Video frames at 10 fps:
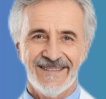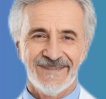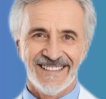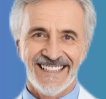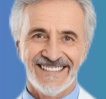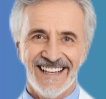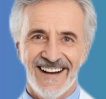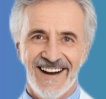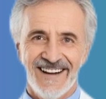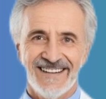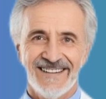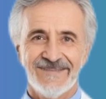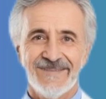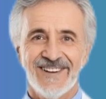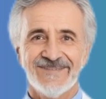But that's not all.
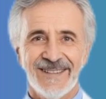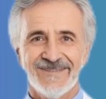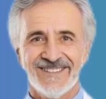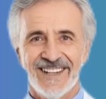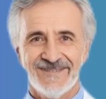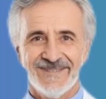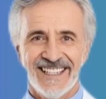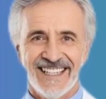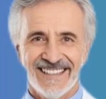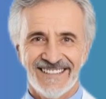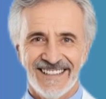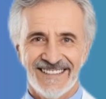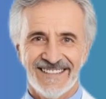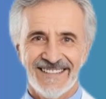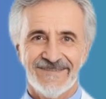Most people don't realize
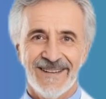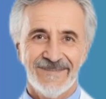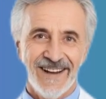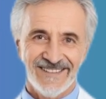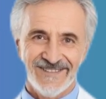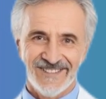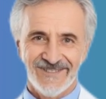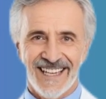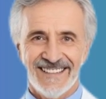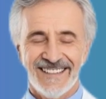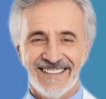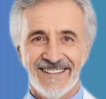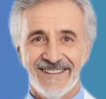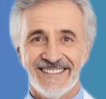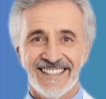this, but muscle strength is
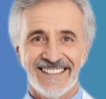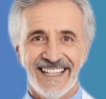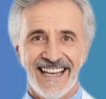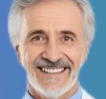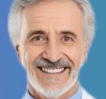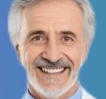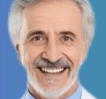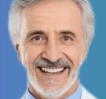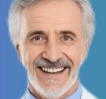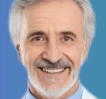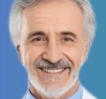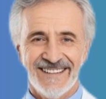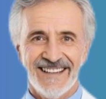closely tied to gut health.